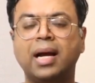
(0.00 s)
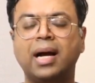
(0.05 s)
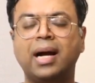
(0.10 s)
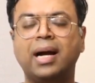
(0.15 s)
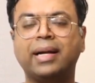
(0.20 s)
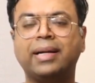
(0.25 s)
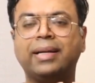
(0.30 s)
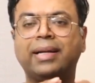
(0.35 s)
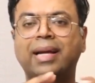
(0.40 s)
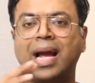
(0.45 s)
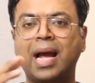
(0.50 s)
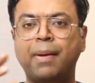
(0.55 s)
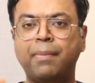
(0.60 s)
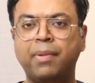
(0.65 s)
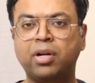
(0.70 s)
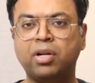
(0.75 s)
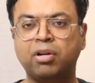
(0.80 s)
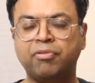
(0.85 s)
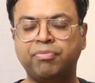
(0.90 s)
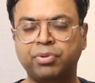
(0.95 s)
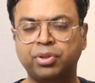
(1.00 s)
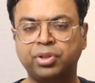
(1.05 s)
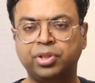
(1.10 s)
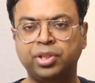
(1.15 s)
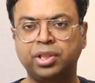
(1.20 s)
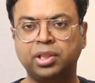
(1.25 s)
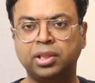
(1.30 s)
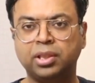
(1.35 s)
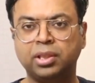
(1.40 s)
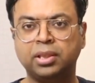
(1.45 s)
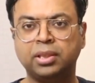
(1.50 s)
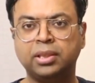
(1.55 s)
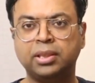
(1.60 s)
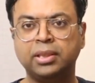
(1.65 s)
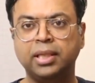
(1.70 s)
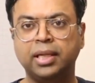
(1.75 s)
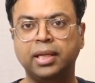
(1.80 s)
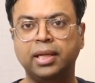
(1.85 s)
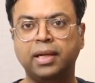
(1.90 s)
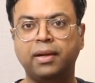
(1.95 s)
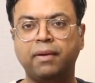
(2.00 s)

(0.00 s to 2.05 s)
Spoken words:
a gamut of procedures